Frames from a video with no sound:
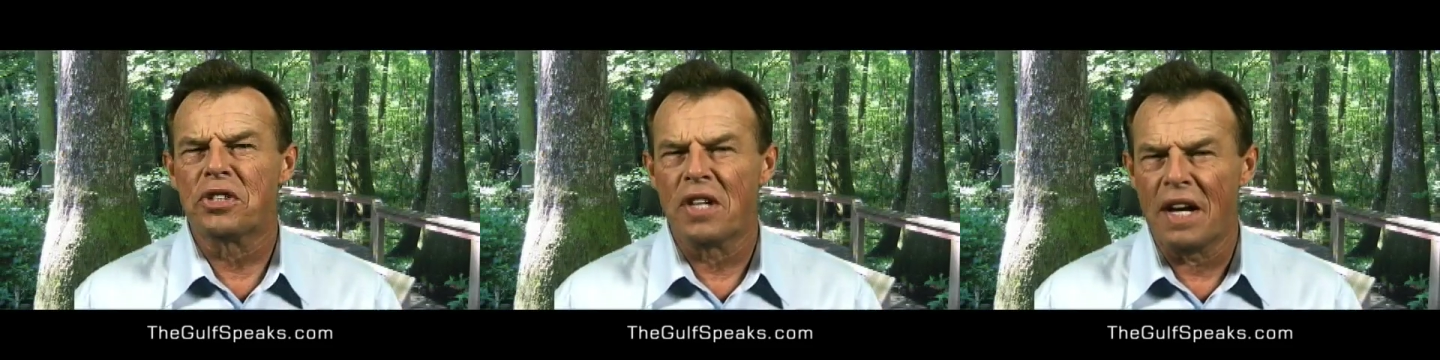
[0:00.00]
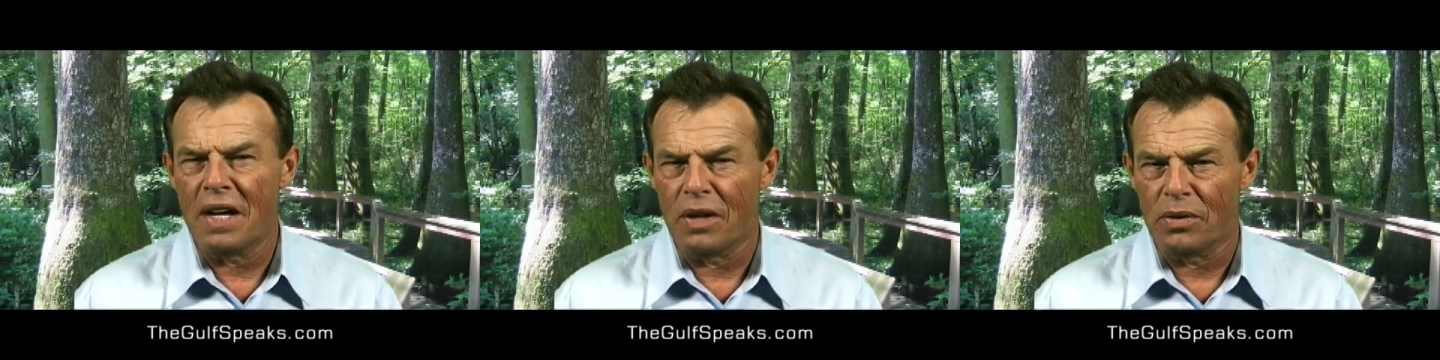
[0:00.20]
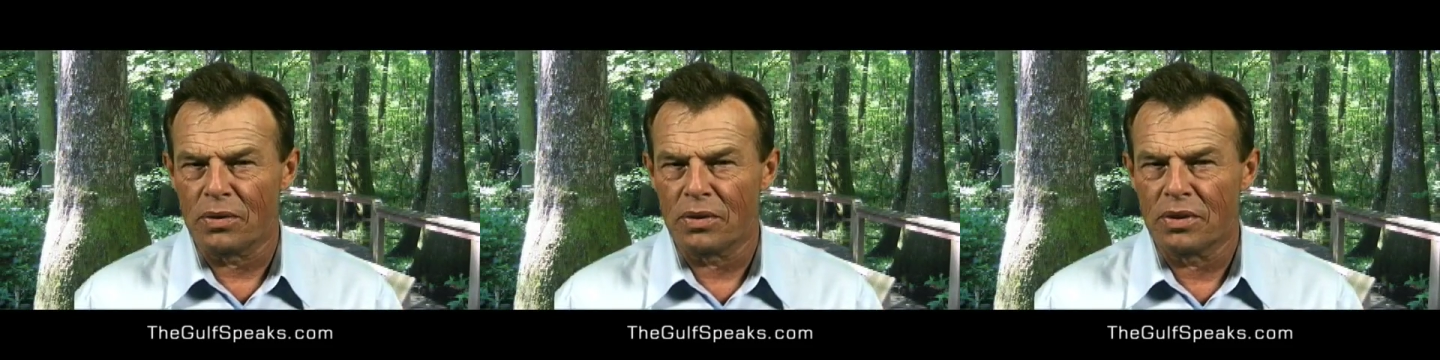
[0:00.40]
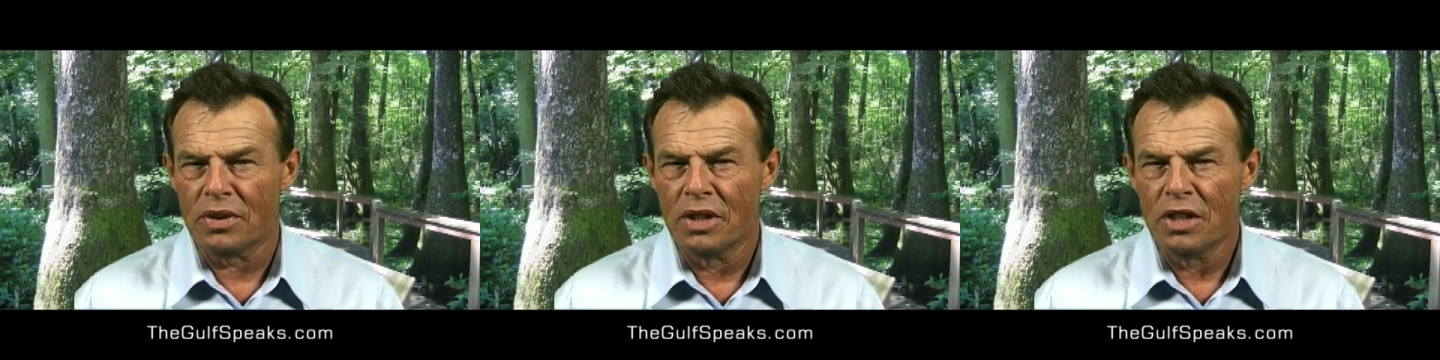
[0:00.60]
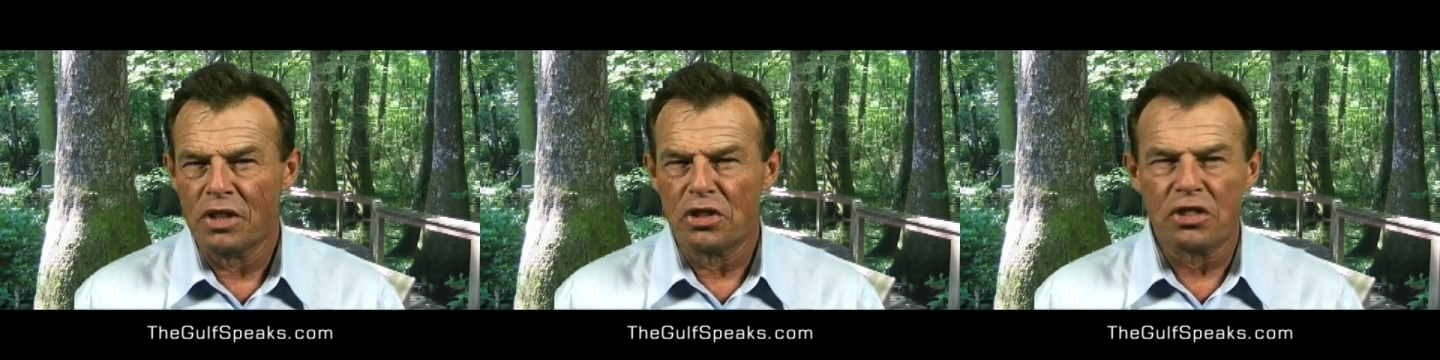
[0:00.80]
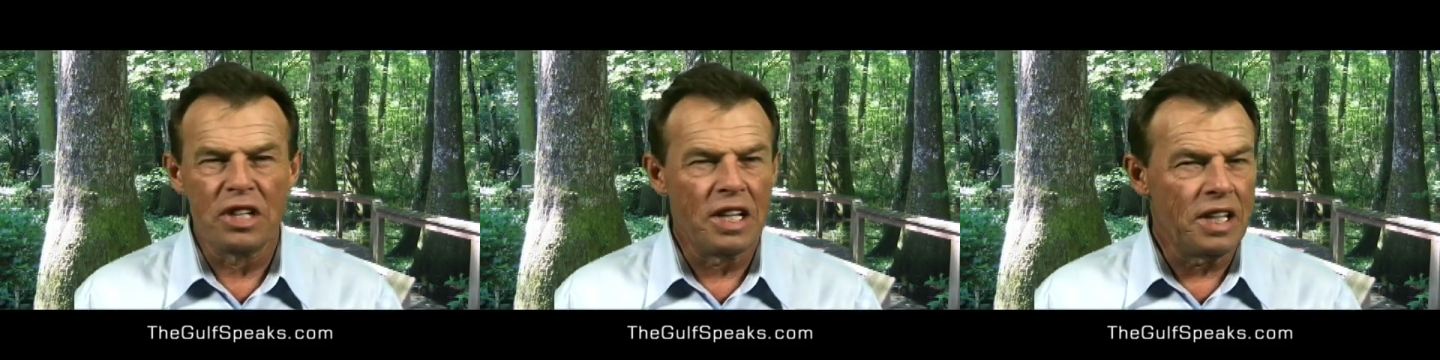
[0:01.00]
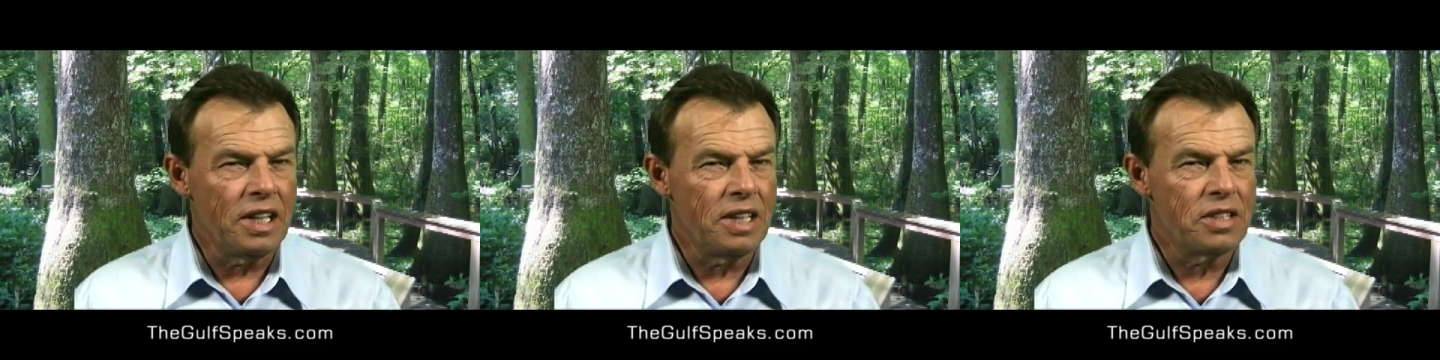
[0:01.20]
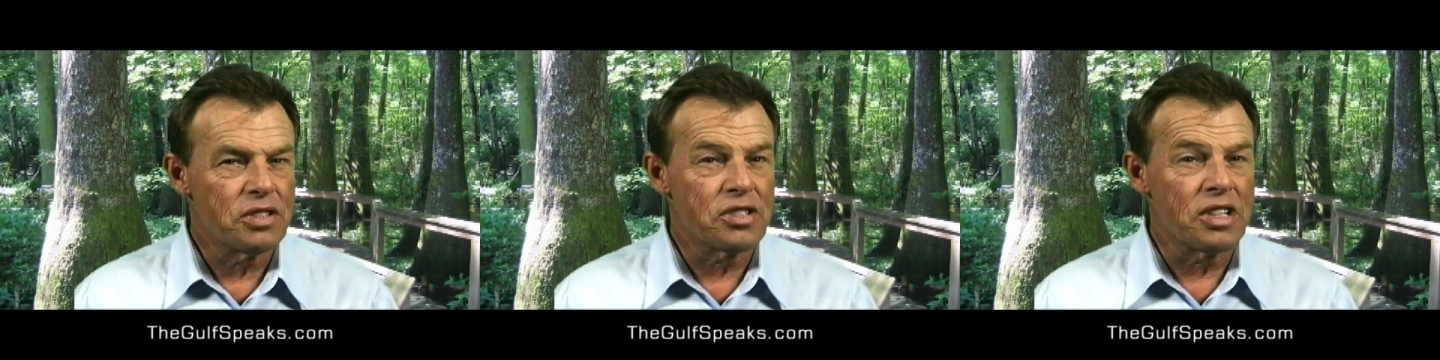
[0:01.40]
town,
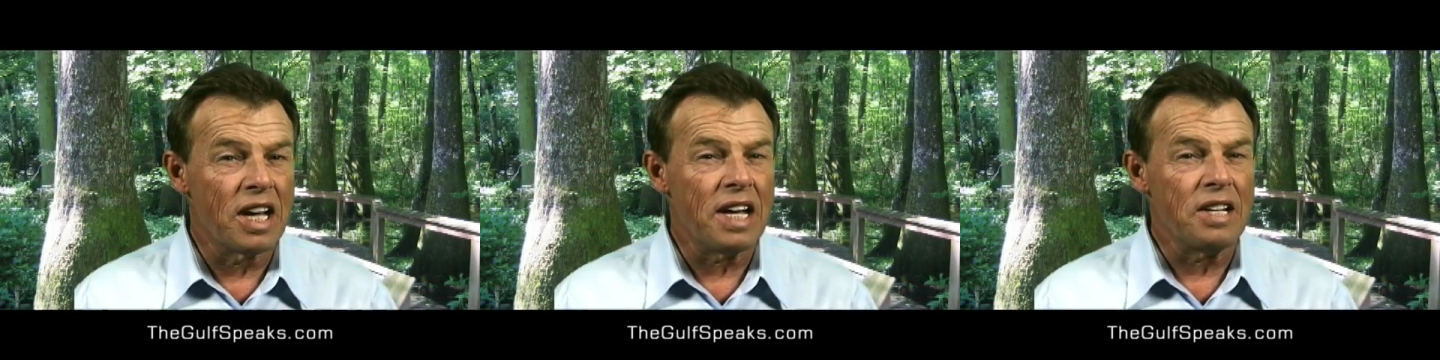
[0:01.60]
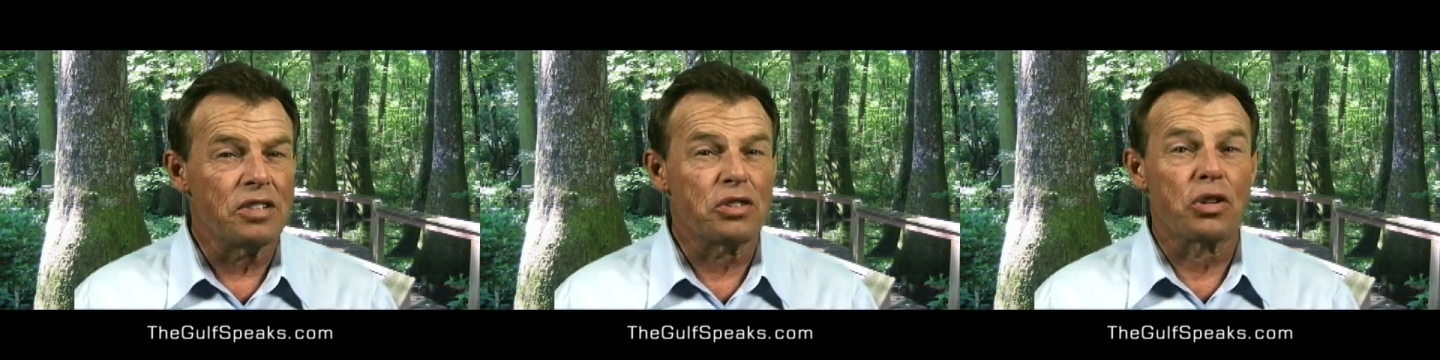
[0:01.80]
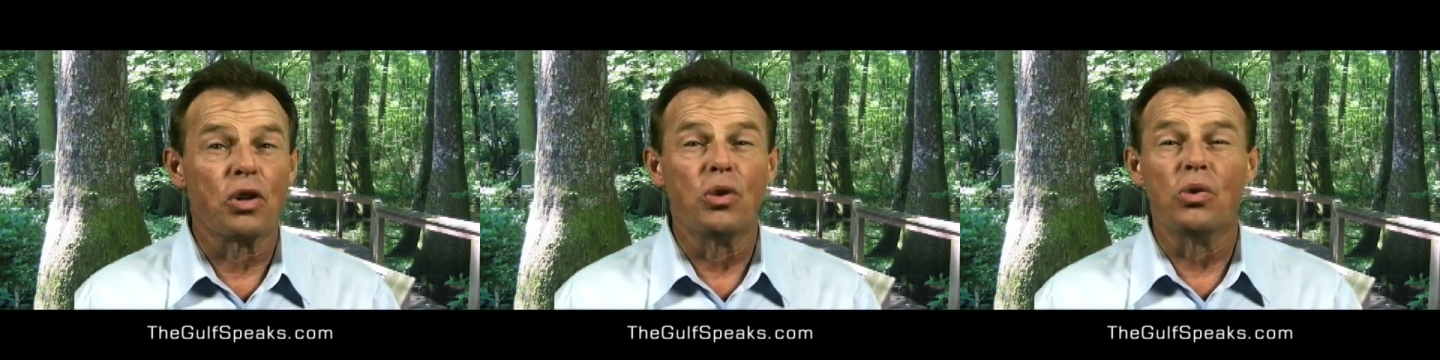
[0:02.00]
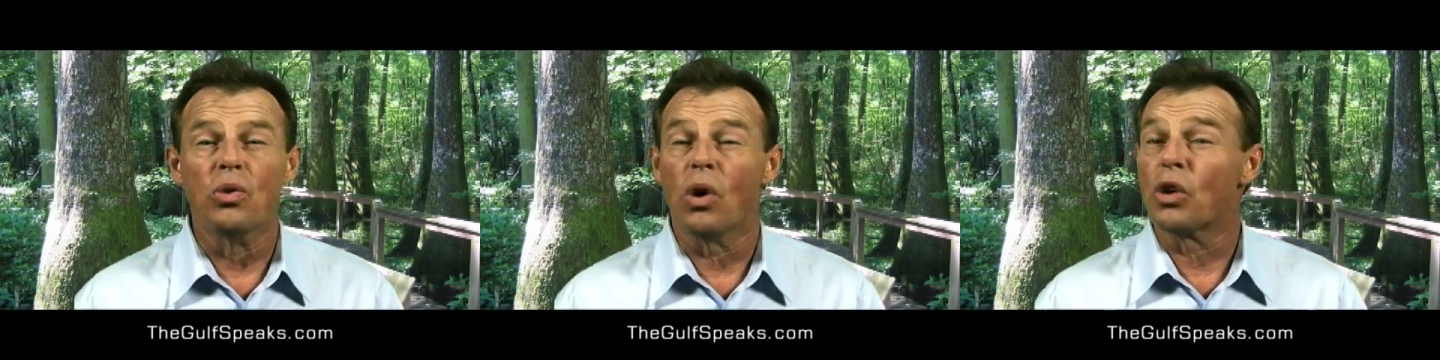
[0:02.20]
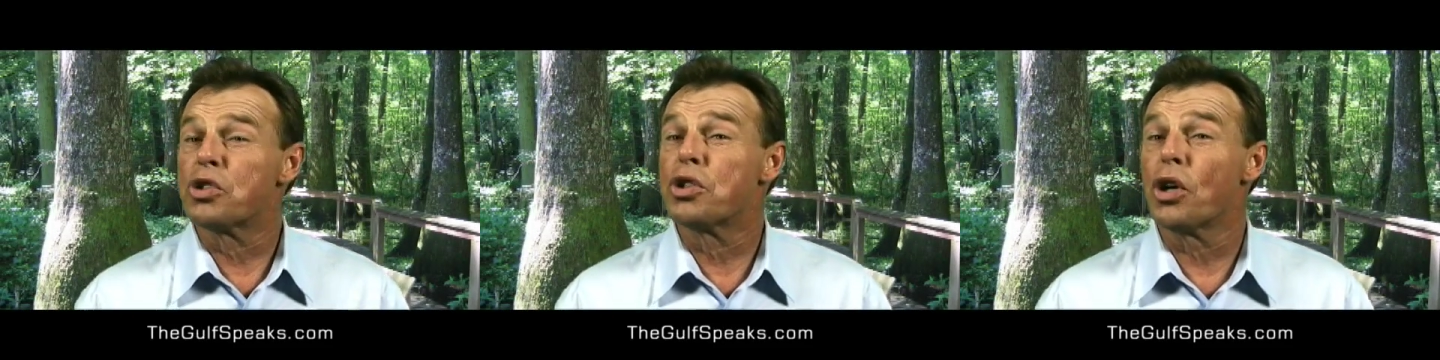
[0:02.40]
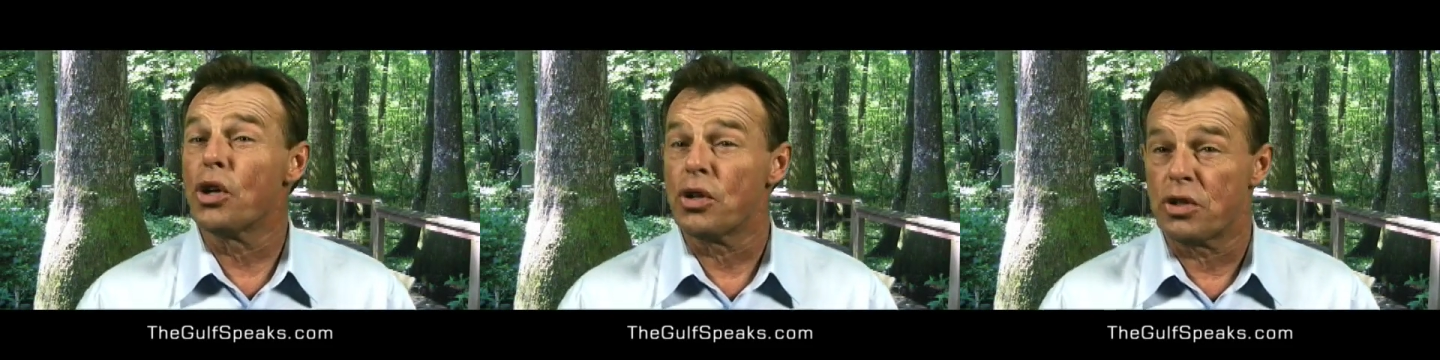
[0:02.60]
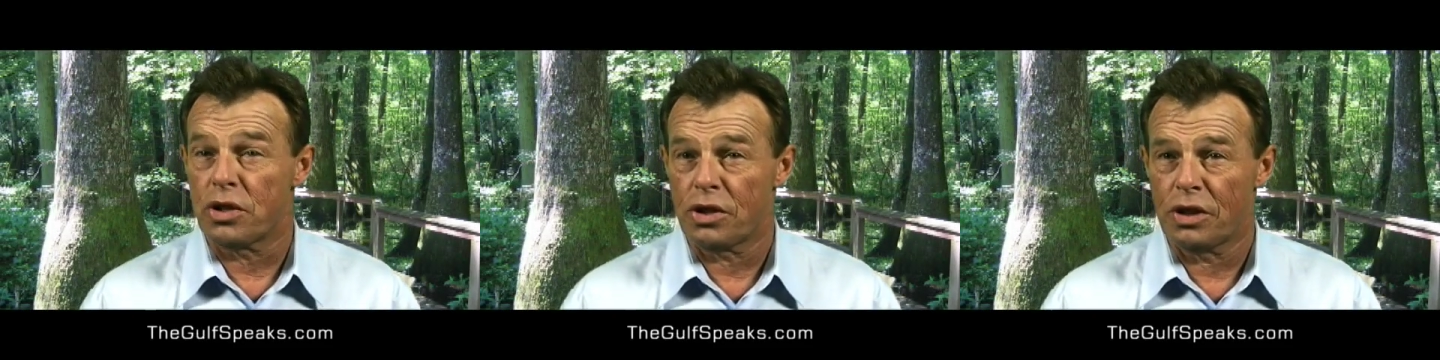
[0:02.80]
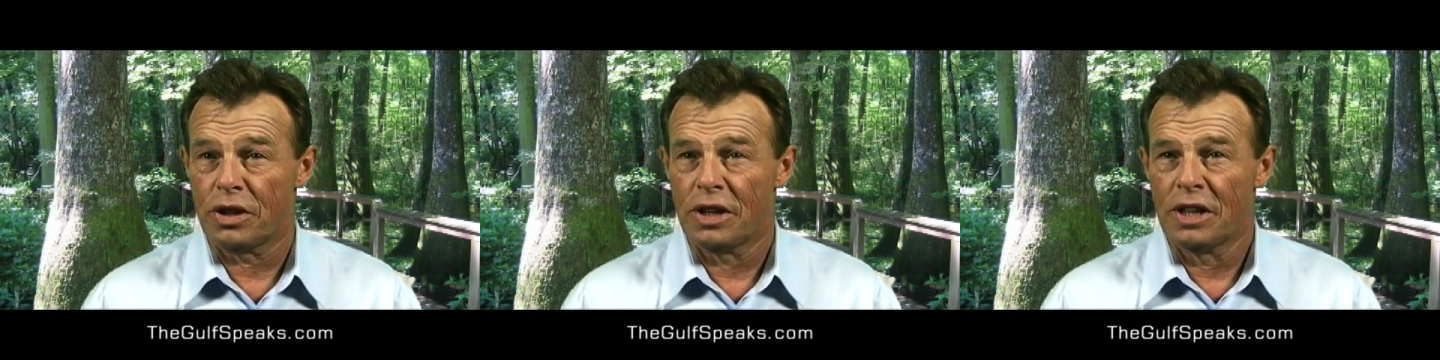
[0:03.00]
city, state, school, or church?